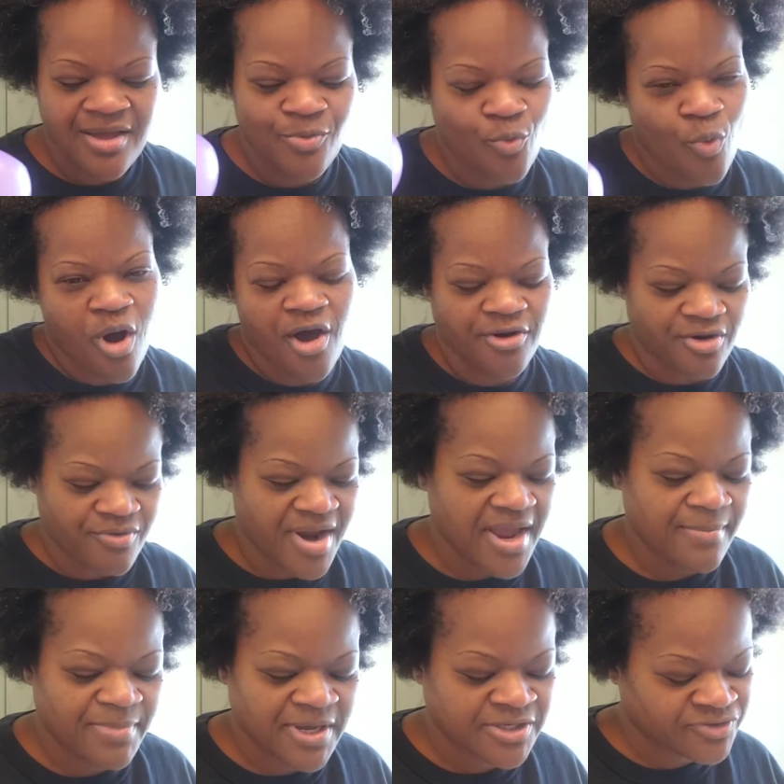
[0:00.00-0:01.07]
water,
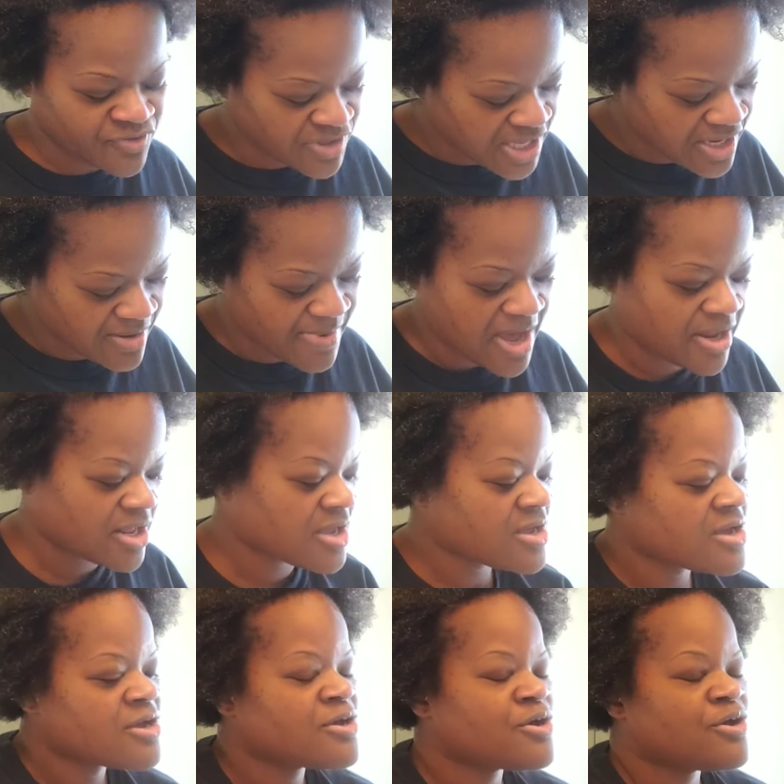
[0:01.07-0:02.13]
right? Because you think about it,
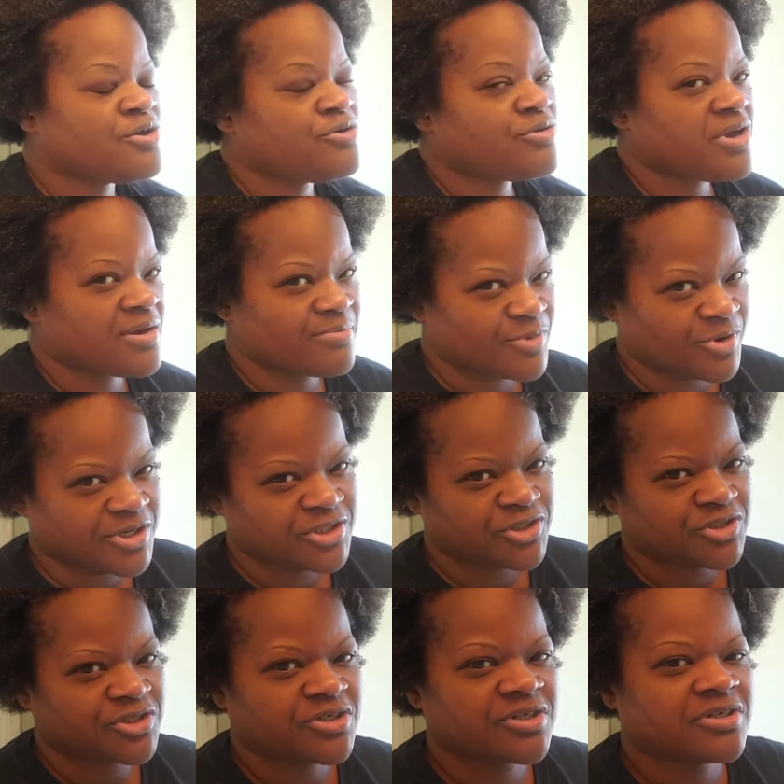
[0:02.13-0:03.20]
you get
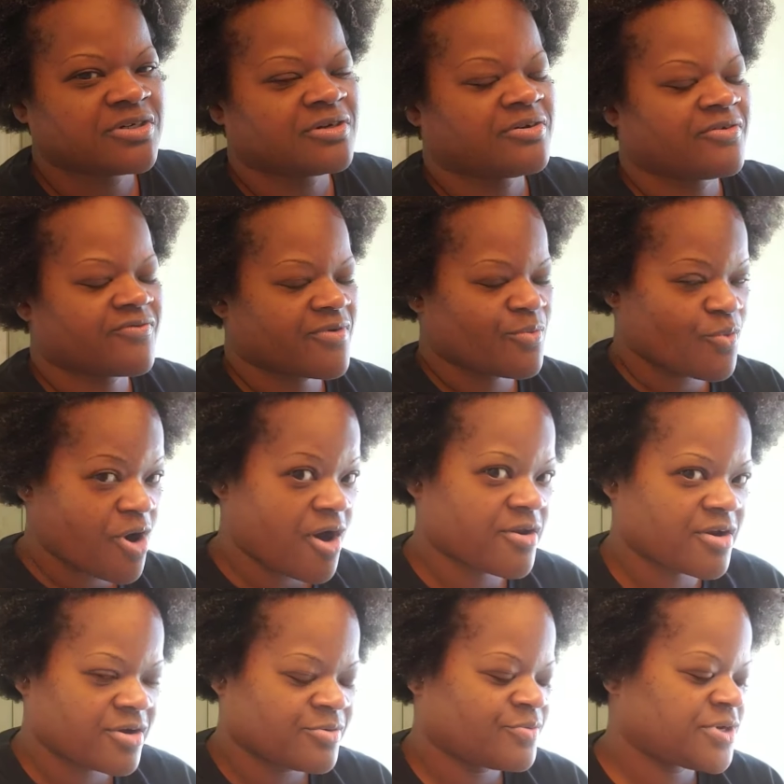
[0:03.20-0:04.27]
moisture from
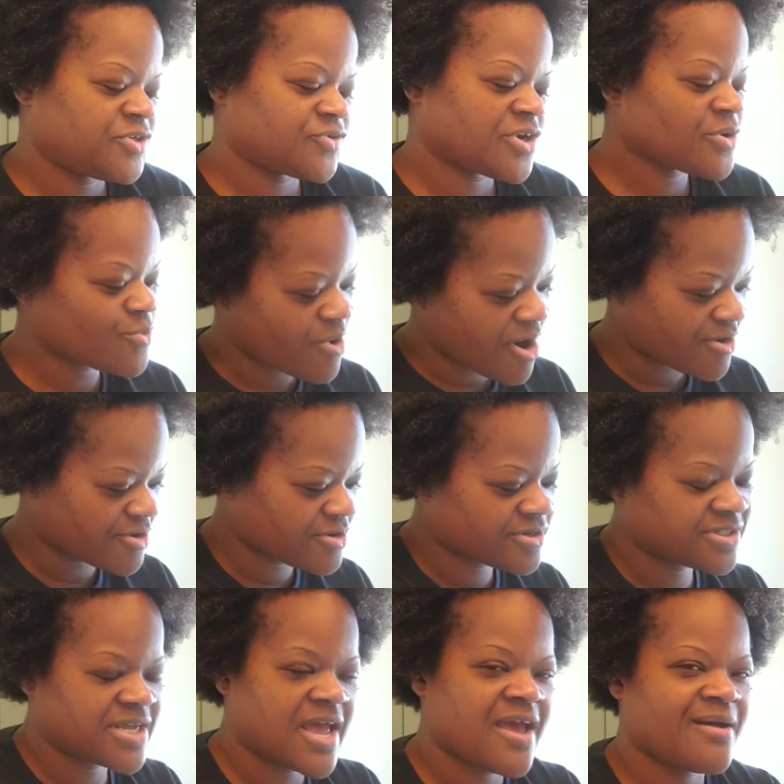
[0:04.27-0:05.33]
water. We drink water
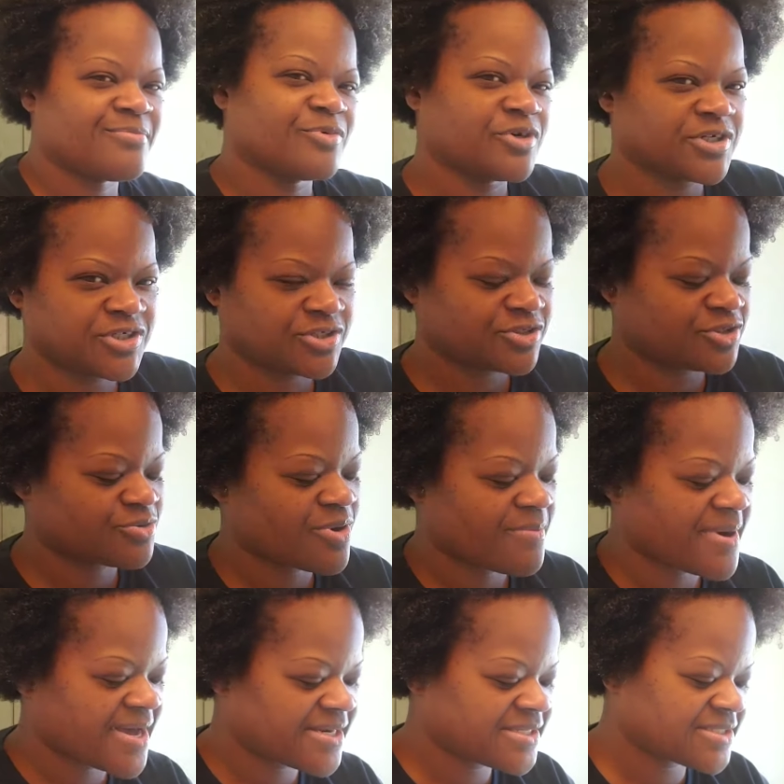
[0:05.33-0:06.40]
to add moisture to our
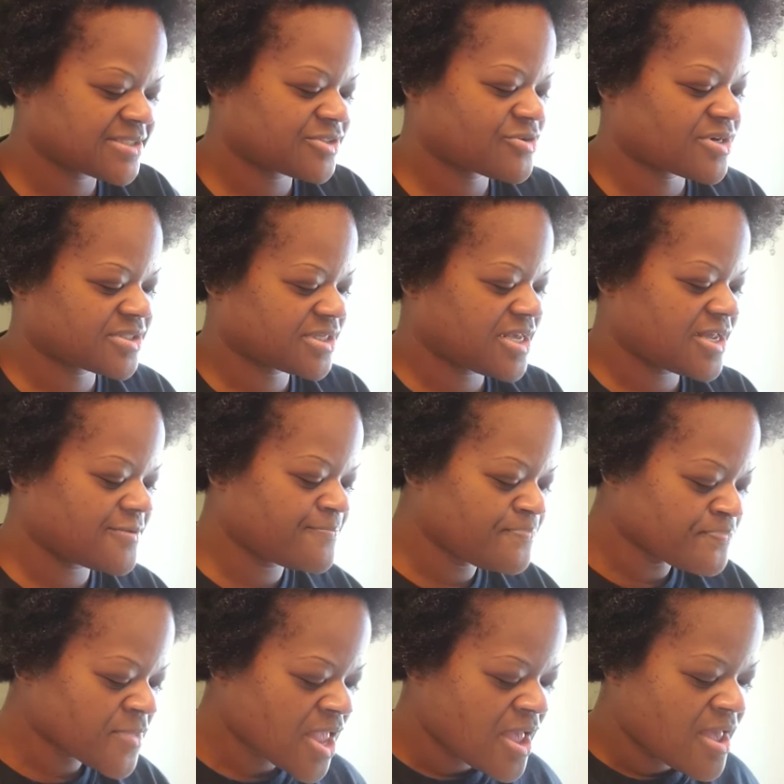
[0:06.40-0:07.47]
bodies and to our skin,
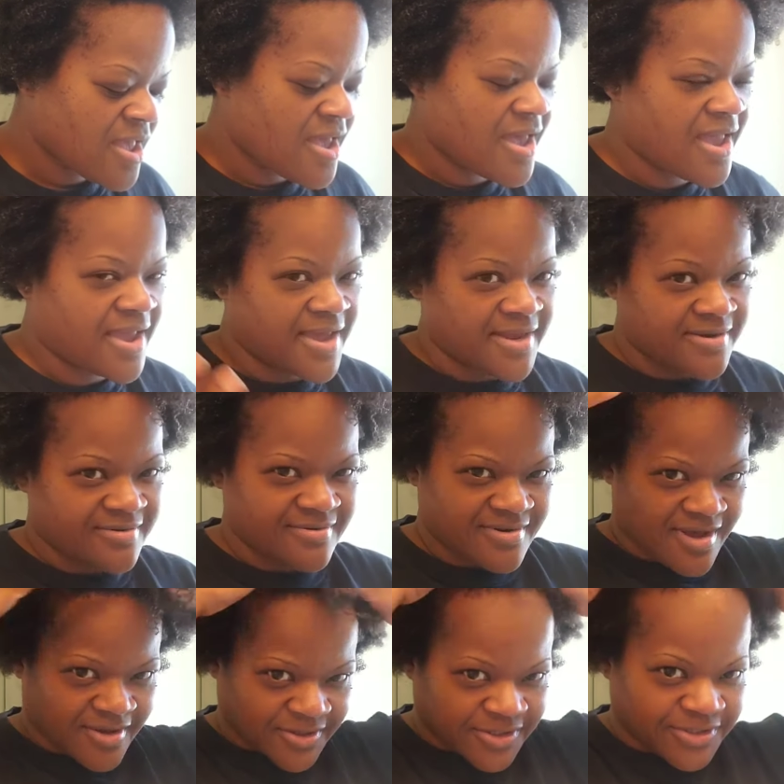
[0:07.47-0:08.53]
and
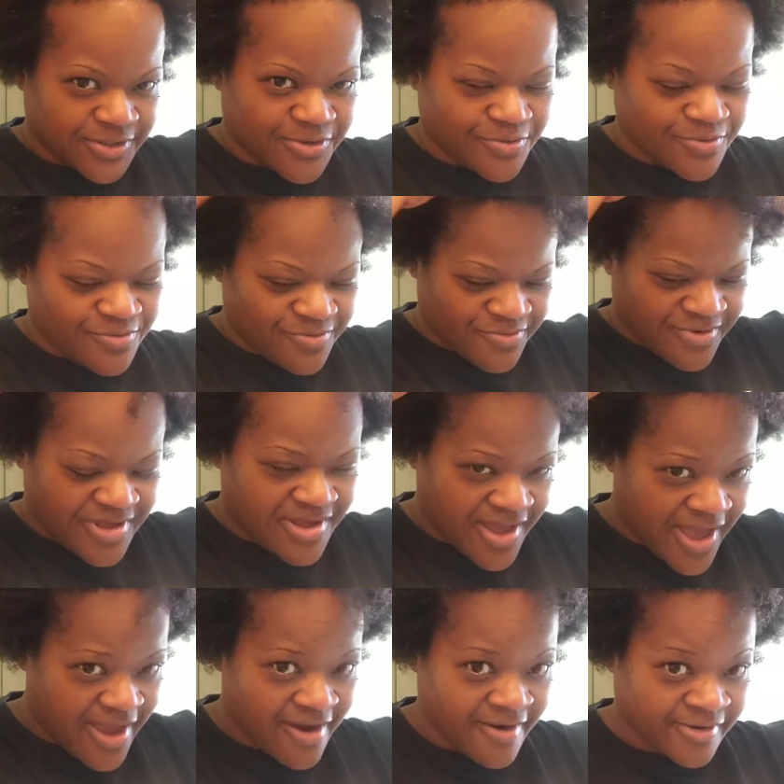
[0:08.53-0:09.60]
also
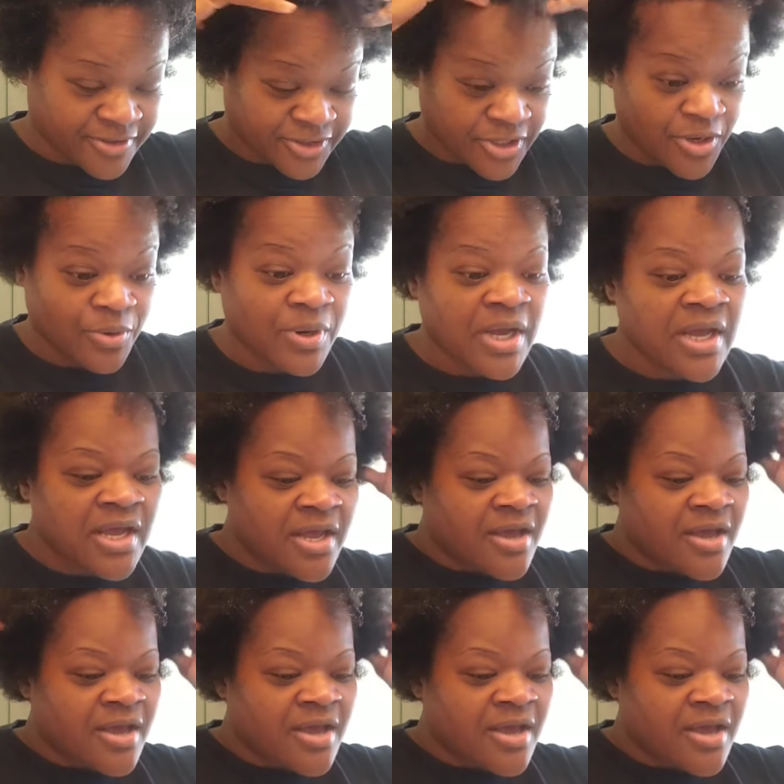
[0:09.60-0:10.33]
hair. So